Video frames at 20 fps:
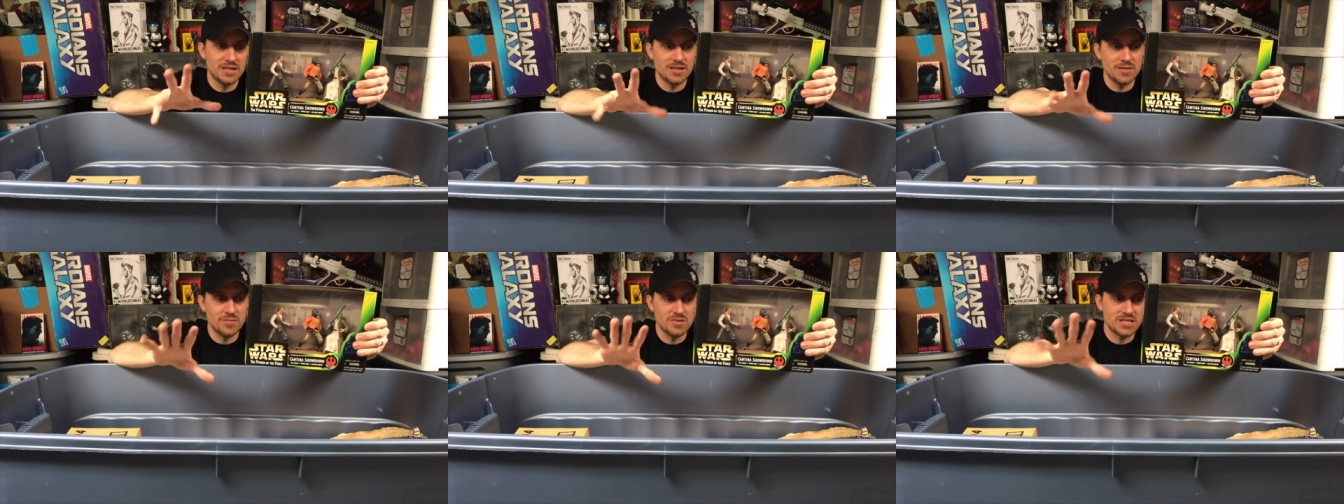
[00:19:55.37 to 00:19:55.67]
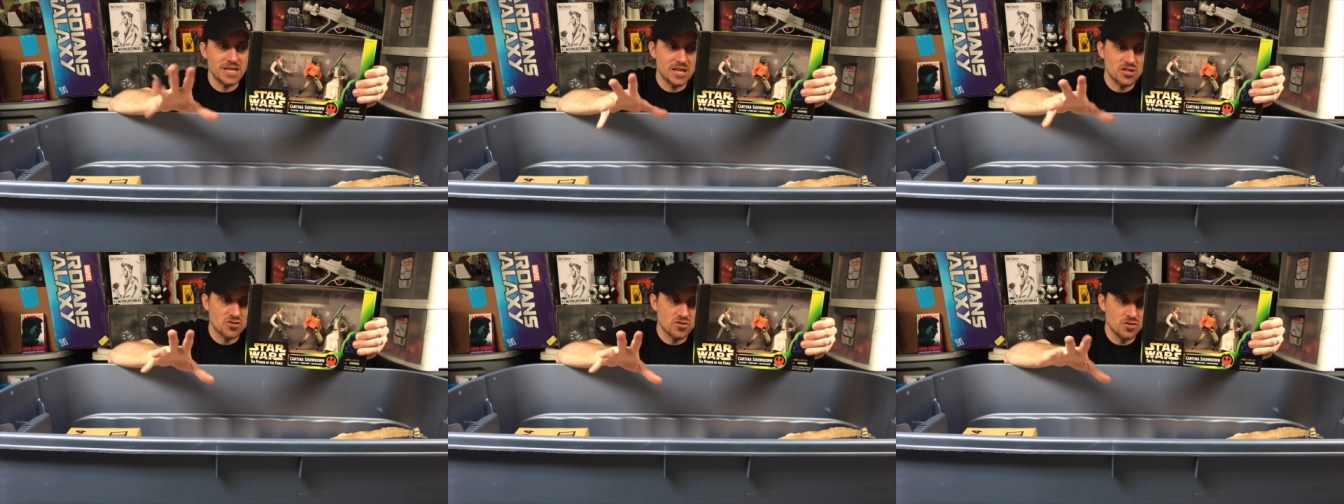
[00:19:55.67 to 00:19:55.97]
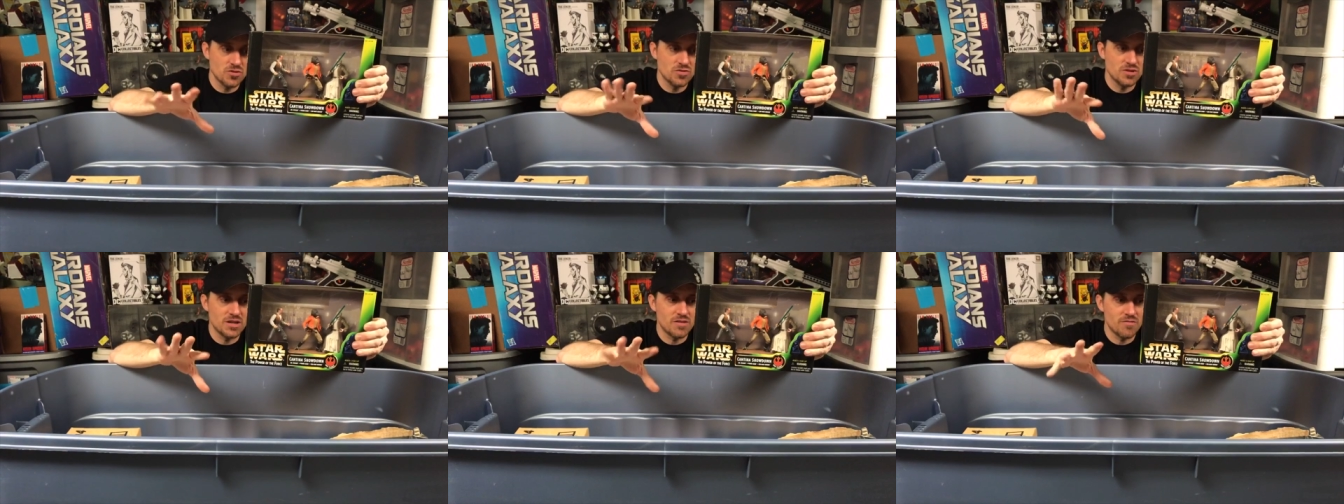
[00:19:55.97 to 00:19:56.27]
was that
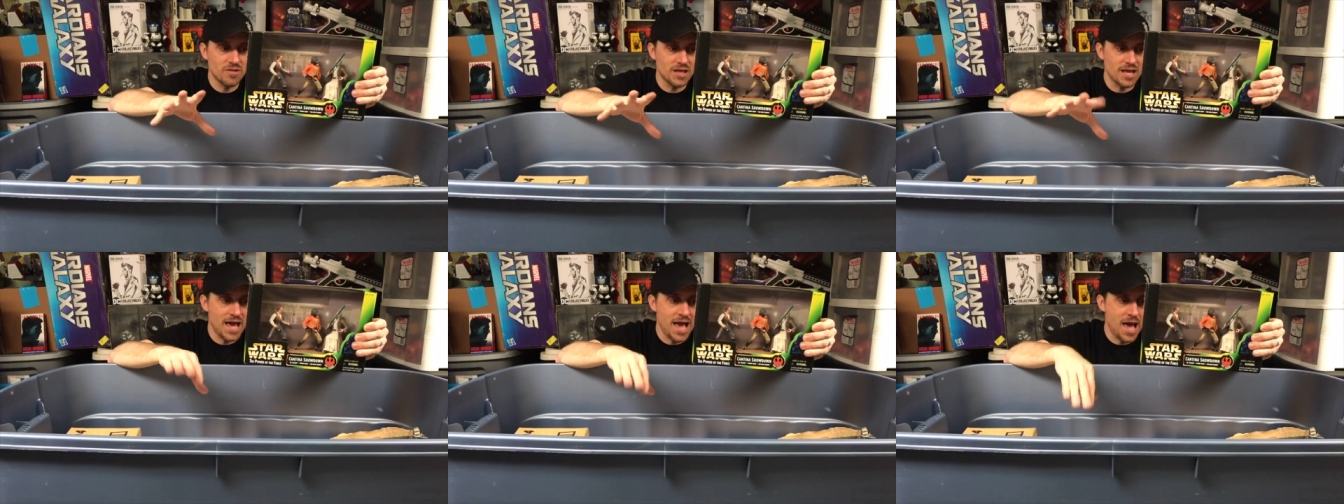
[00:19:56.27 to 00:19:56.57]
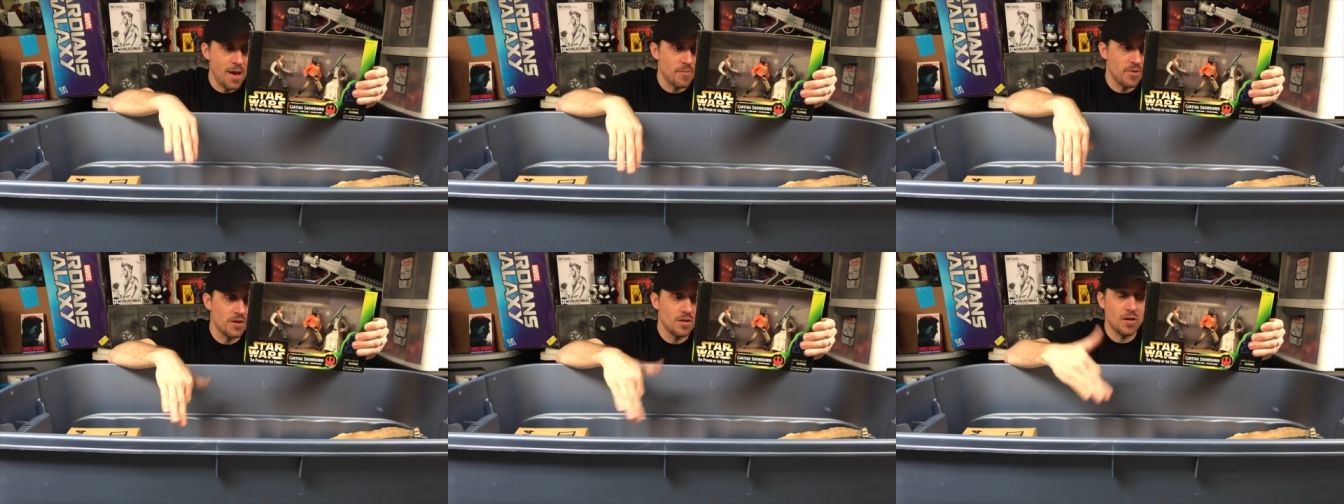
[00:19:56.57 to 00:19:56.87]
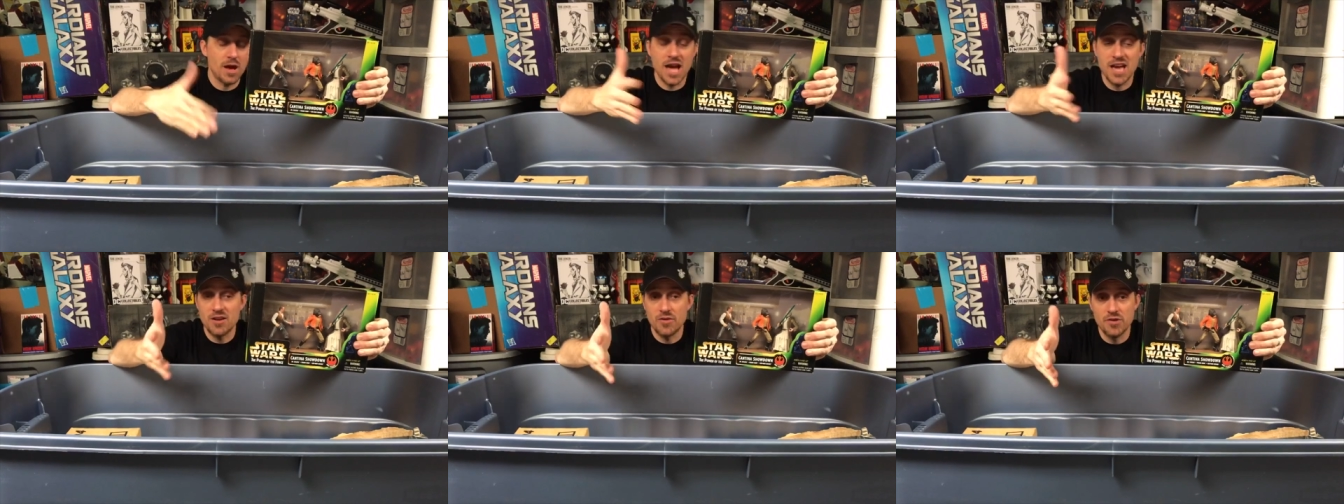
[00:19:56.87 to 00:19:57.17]
true? Did it really happen?
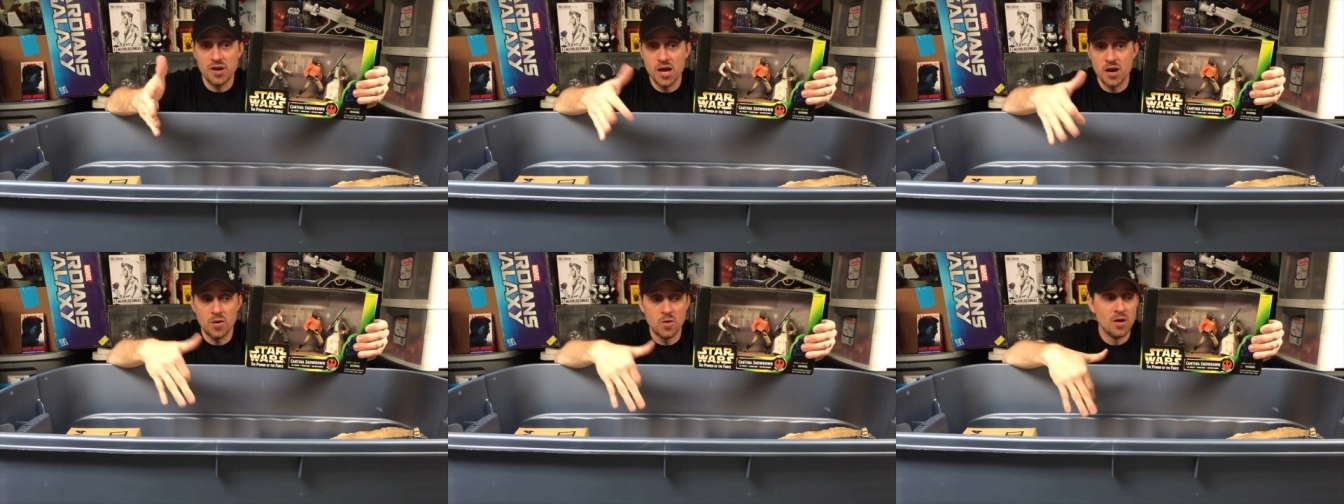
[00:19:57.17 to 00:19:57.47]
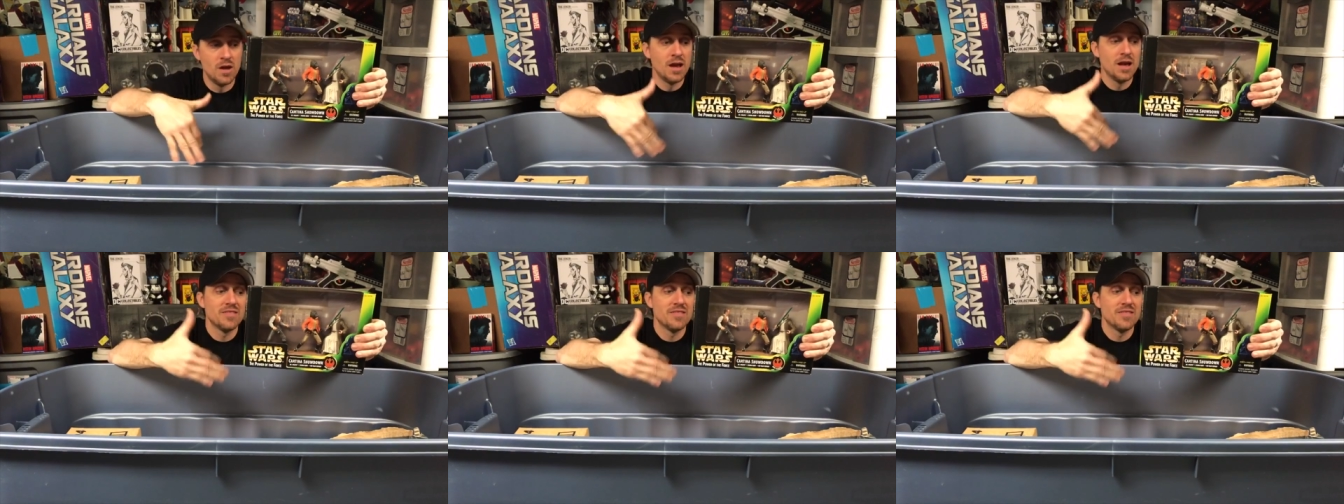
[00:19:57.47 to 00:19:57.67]
I don't know.